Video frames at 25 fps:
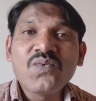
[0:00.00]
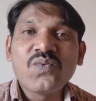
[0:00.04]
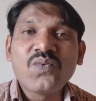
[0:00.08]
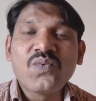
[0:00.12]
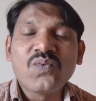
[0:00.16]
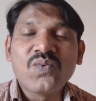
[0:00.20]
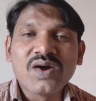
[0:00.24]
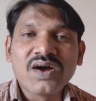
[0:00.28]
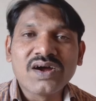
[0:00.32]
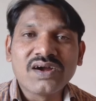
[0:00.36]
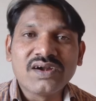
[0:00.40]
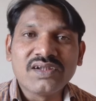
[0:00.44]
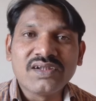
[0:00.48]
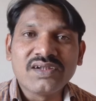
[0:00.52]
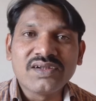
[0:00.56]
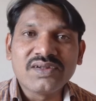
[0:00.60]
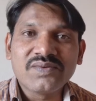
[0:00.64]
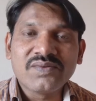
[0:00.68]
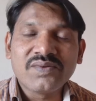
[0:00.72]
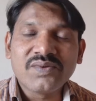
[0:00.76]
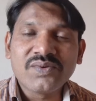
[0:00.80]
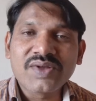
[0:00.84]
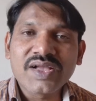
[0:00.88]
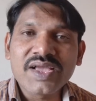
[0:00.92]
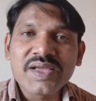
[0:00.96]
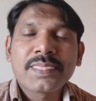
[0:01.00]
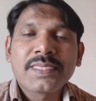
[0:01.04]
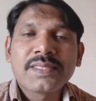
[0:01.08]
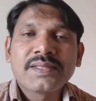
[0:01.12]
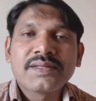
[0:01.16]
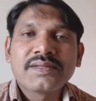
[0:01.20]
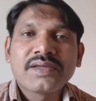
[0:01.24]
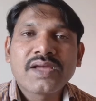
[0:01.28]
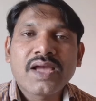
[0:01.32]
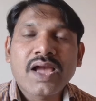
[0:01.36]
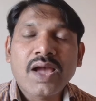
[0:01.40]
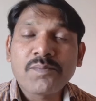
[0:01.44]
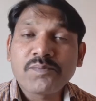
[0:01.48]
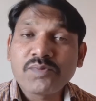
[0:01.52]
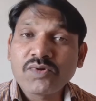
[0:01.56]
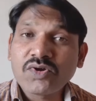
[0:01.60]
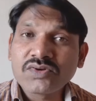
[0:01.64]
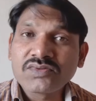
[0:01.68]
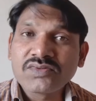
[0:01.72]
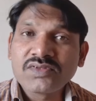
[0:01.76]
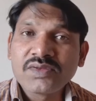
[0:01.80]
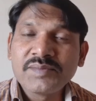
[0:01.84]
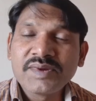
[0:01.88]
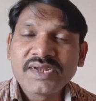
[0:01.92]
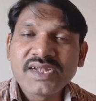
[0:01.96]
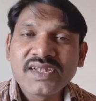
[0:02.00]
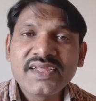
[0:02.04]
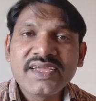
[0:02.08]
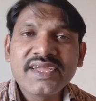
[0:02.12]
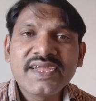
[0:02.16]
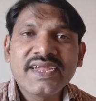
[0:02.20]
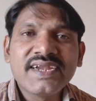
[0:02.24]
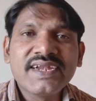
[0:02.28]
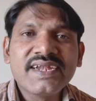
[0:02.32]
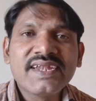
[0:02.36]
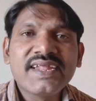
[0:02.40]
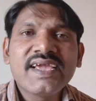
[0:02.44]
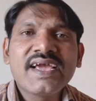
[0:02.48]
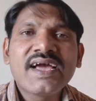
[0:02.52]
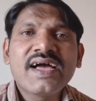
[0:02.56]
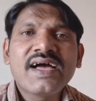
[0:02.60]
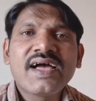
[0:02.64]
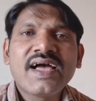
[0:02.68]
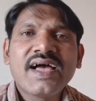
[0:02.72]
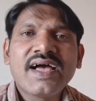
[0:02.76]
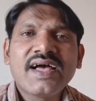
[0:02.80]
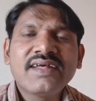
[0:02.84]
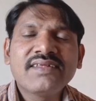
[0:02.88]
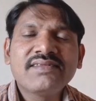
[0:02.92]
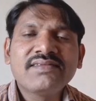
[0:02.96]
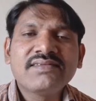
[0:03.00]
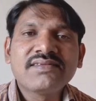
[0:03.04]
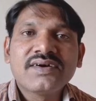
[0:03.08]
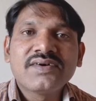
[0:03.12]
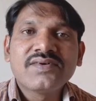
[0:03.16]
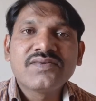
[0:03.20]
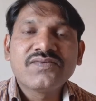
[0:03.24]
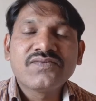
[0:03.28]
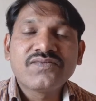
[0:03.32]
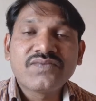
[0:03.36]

world. Okay, approximately India has